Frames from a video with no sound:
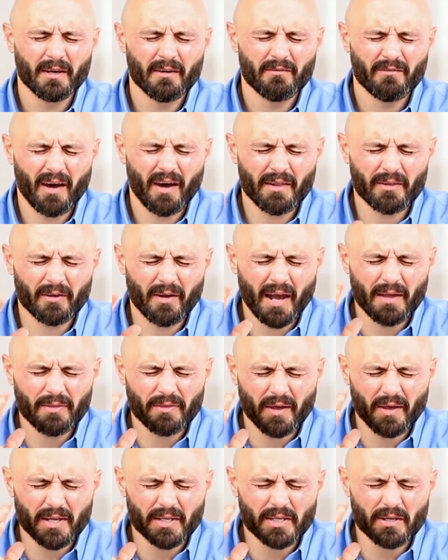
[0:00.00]
Father, I
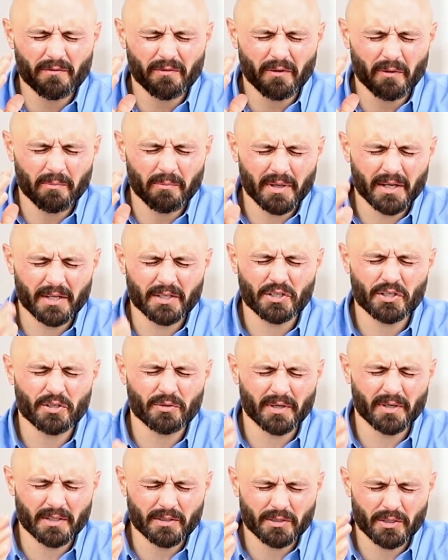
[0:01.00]
thank you for
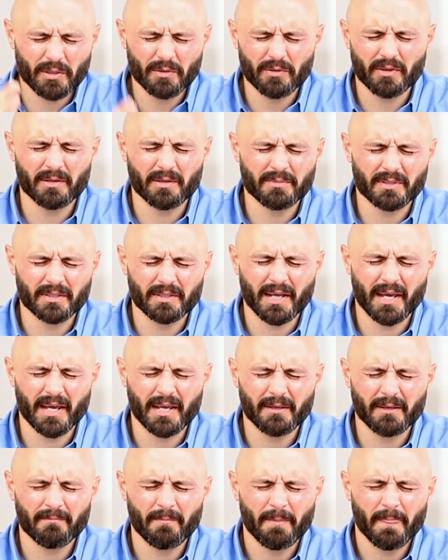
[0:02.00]
ministering to them
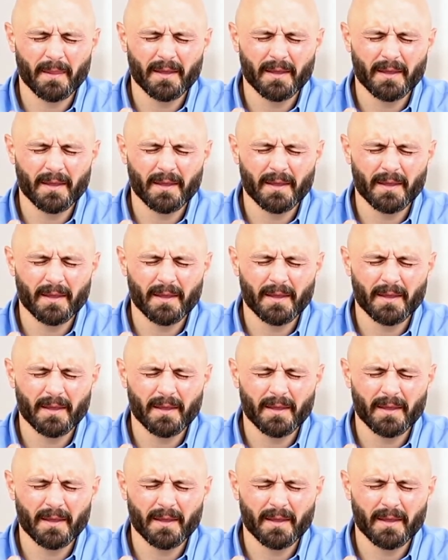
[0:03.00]
today